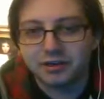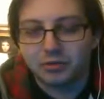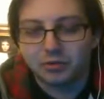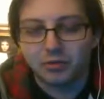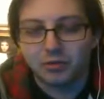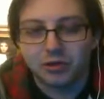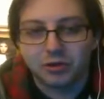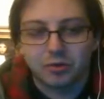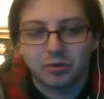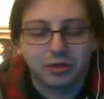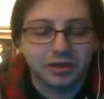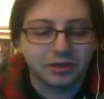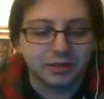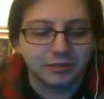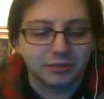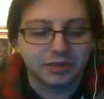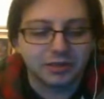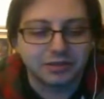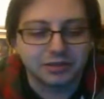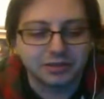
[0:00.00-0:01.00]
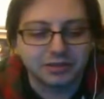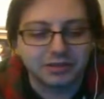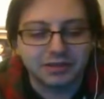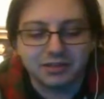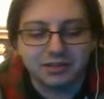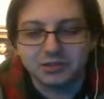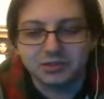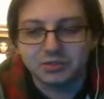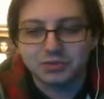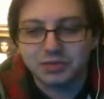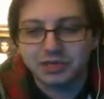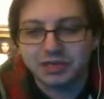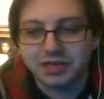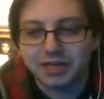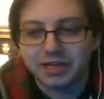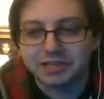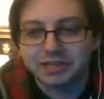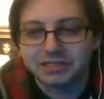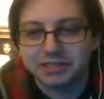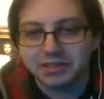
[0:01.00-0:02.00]
runaway with it in
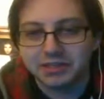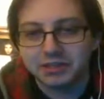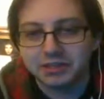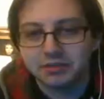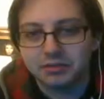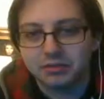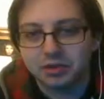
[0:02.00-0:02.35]
2019.